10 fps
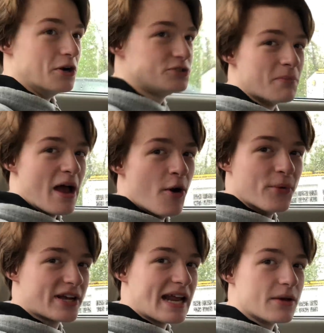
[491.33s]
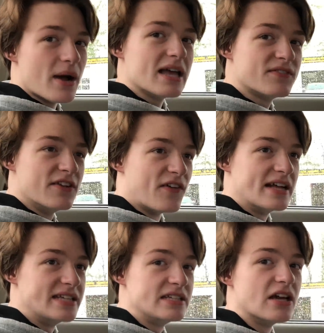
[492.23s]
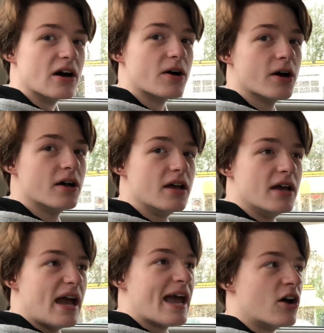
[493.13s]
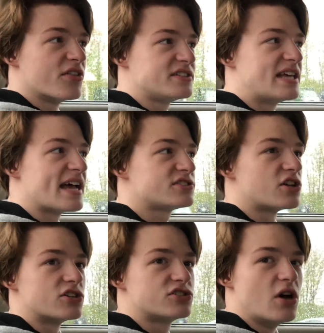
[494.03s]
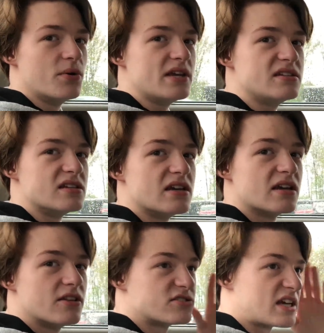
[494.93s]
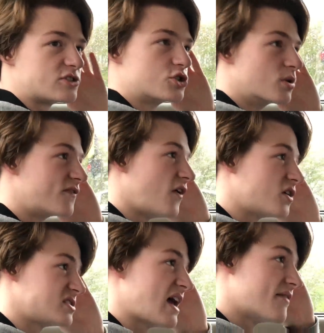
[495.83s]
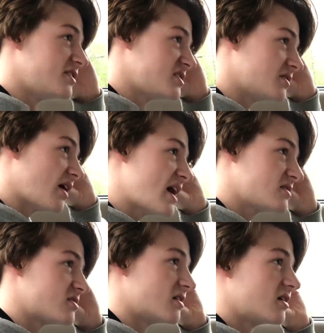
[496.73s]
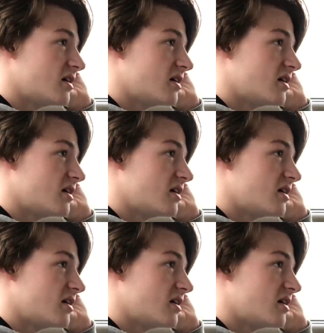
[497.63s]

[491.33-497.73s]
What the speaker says: I don't do my homework anyway, even if I did go. And all the tests are so easy. It's like true or false to every single answer.